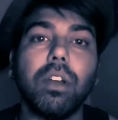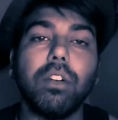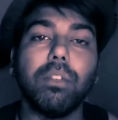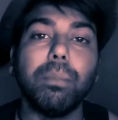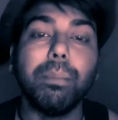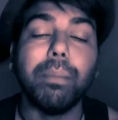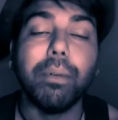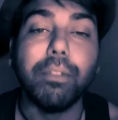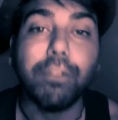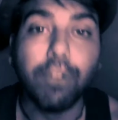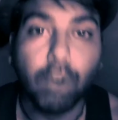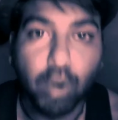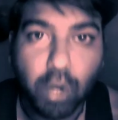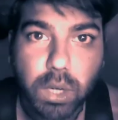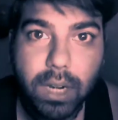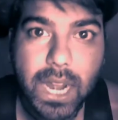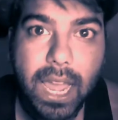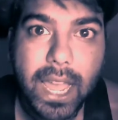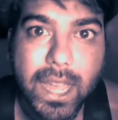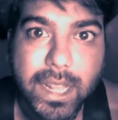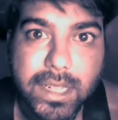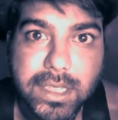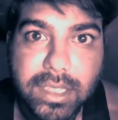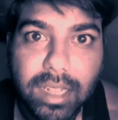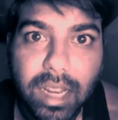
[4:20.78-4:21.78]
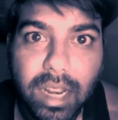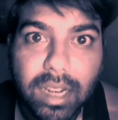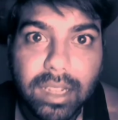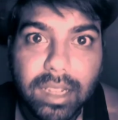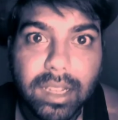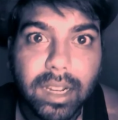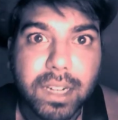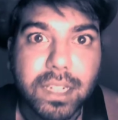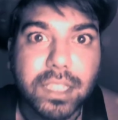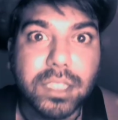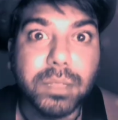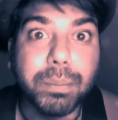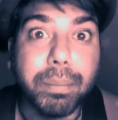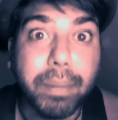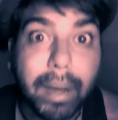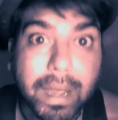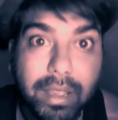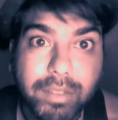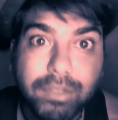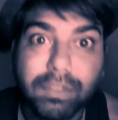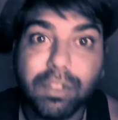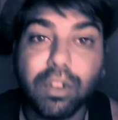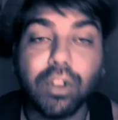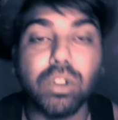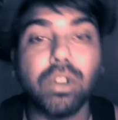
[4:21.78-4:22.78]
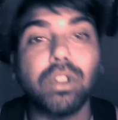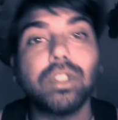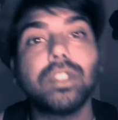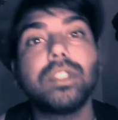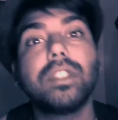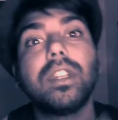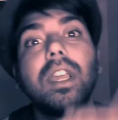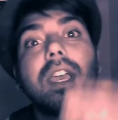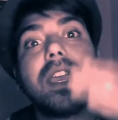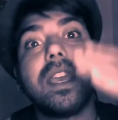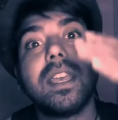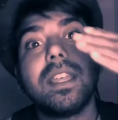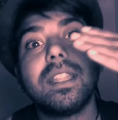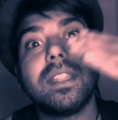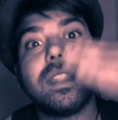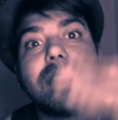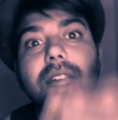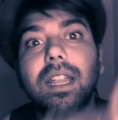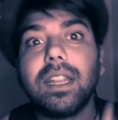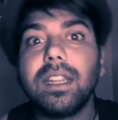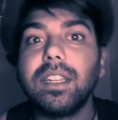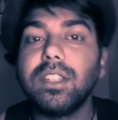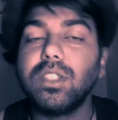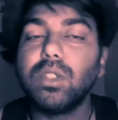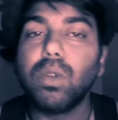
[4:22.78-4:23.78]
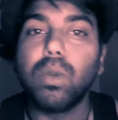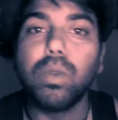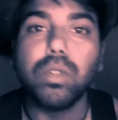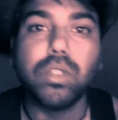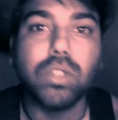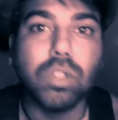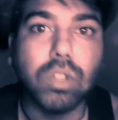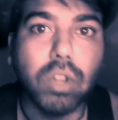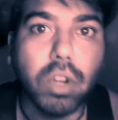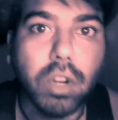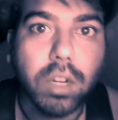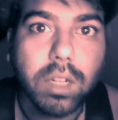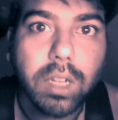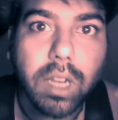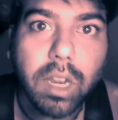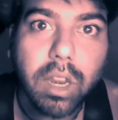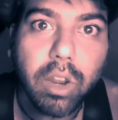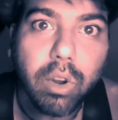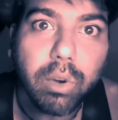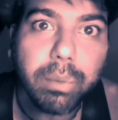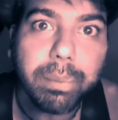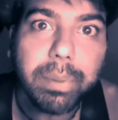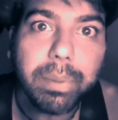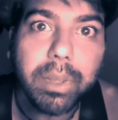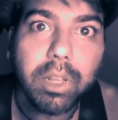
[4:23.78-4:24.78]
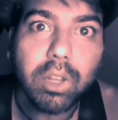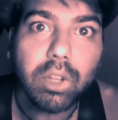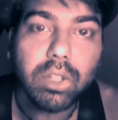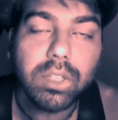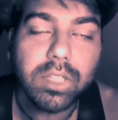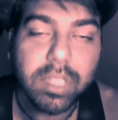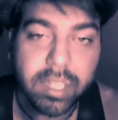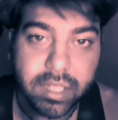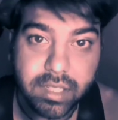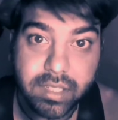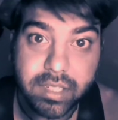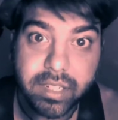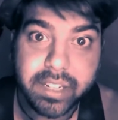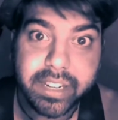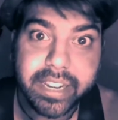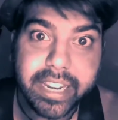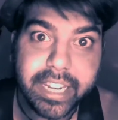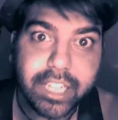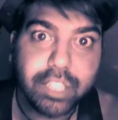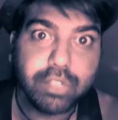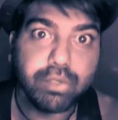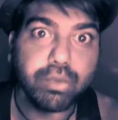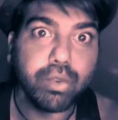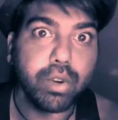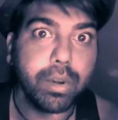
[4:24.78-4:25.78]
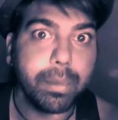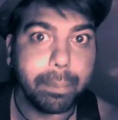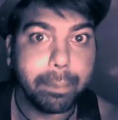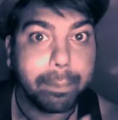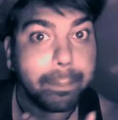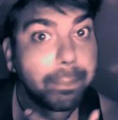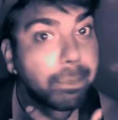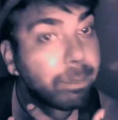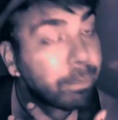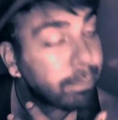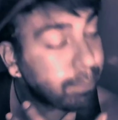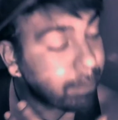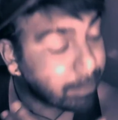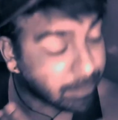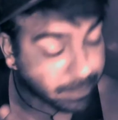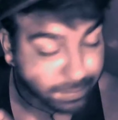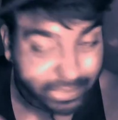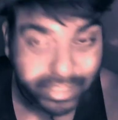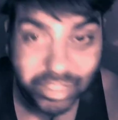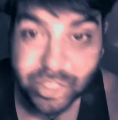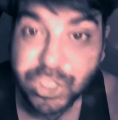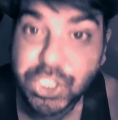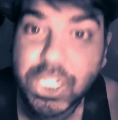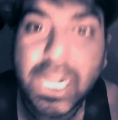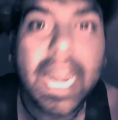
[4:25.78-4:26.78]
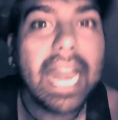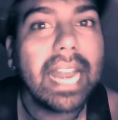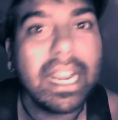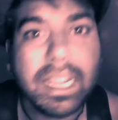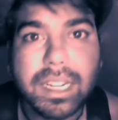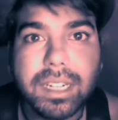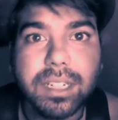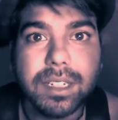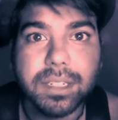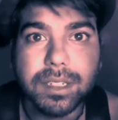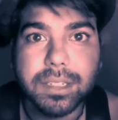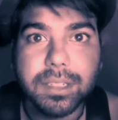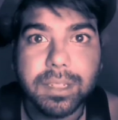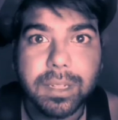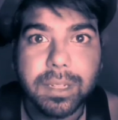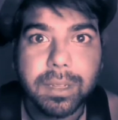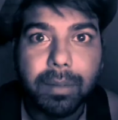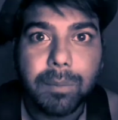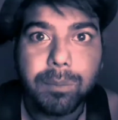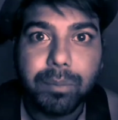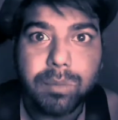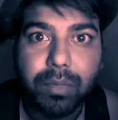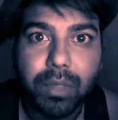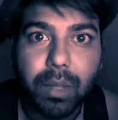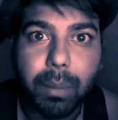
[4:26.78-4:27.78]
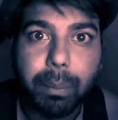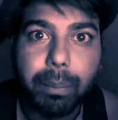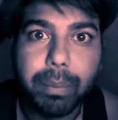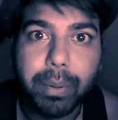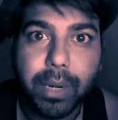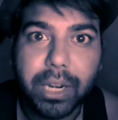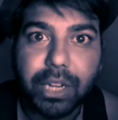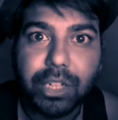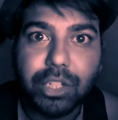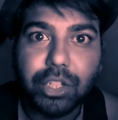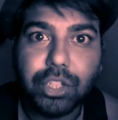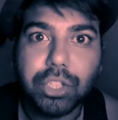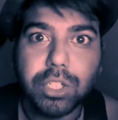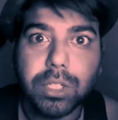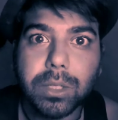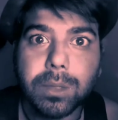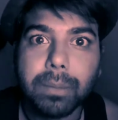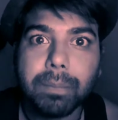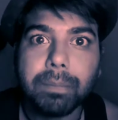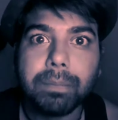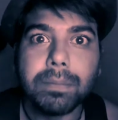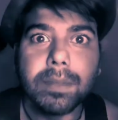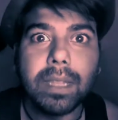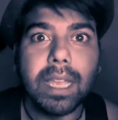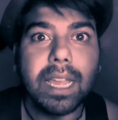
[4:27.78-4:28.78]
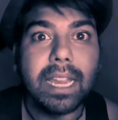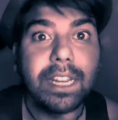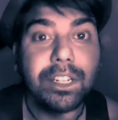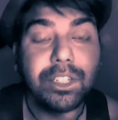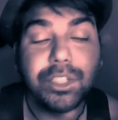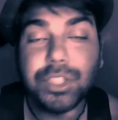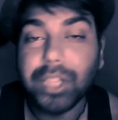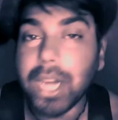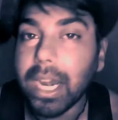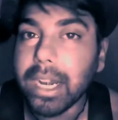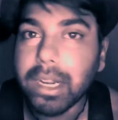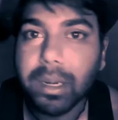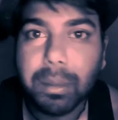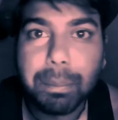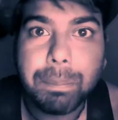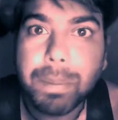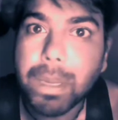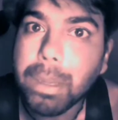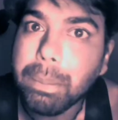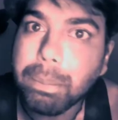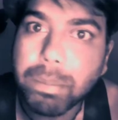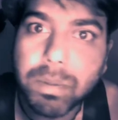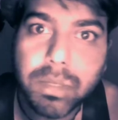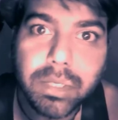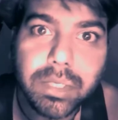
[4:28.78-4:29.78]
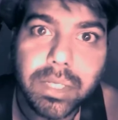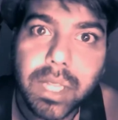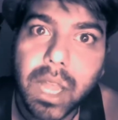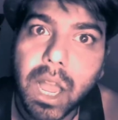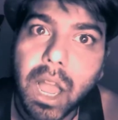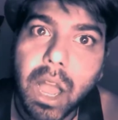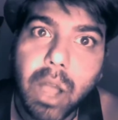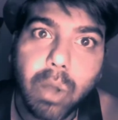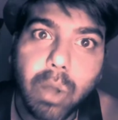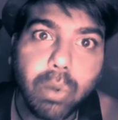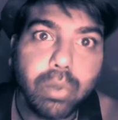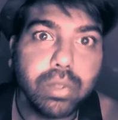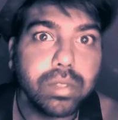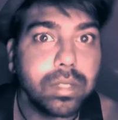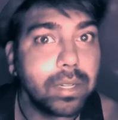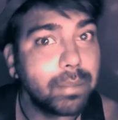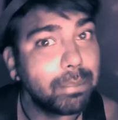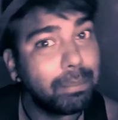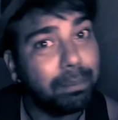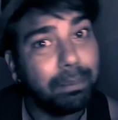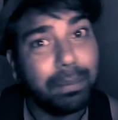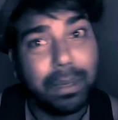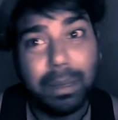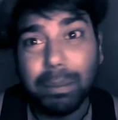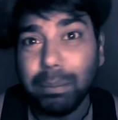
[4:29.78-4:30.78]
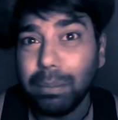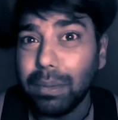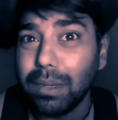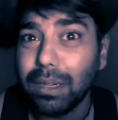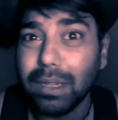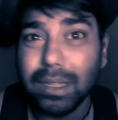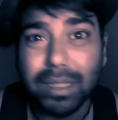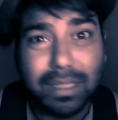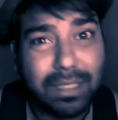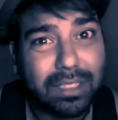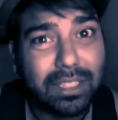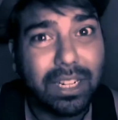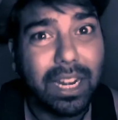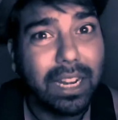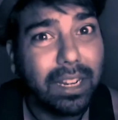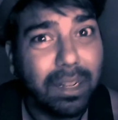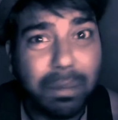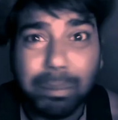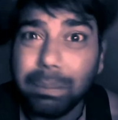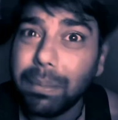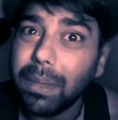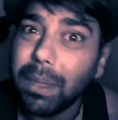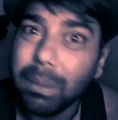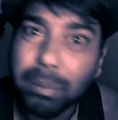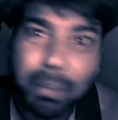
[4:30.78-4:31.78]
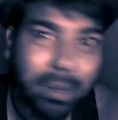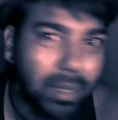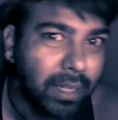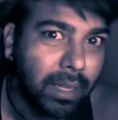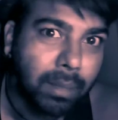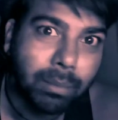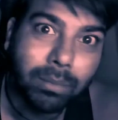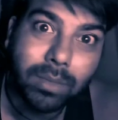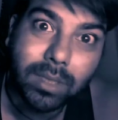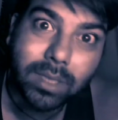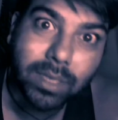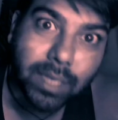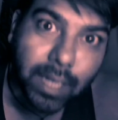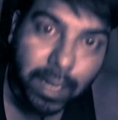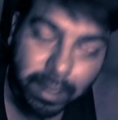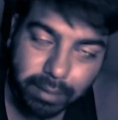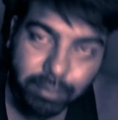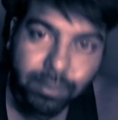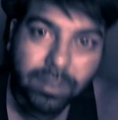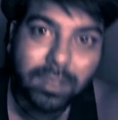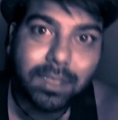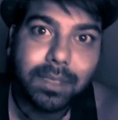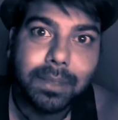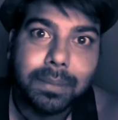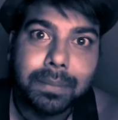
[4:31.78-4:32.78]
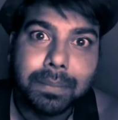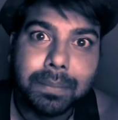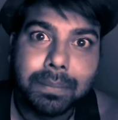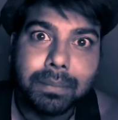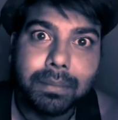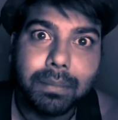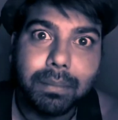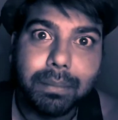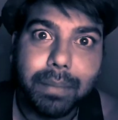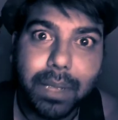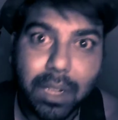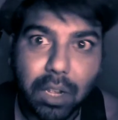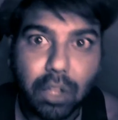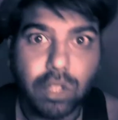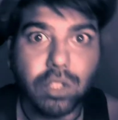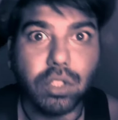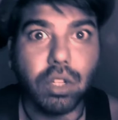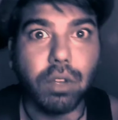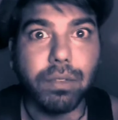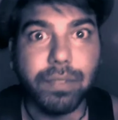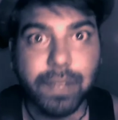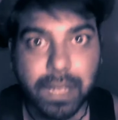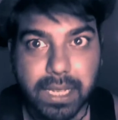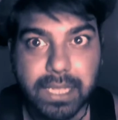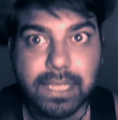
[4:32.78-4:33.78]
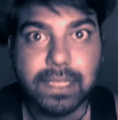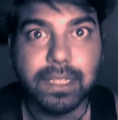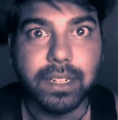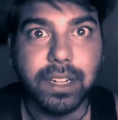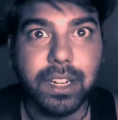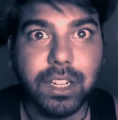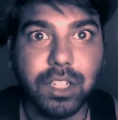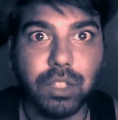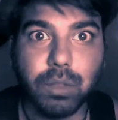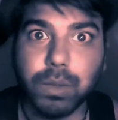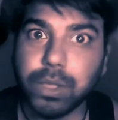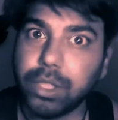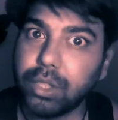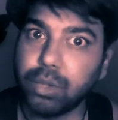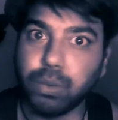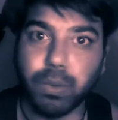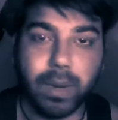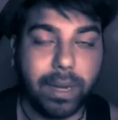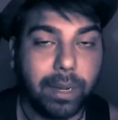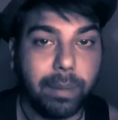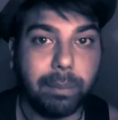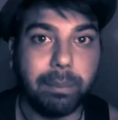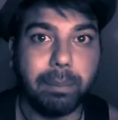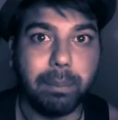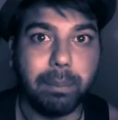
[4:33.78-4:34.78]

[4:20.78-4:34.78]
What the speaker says: before Asgard, that is Bifrost, that is also not allowed because his rage would shatter the bridge and shatter people's house and people shatter people themselves because of his rage, which is very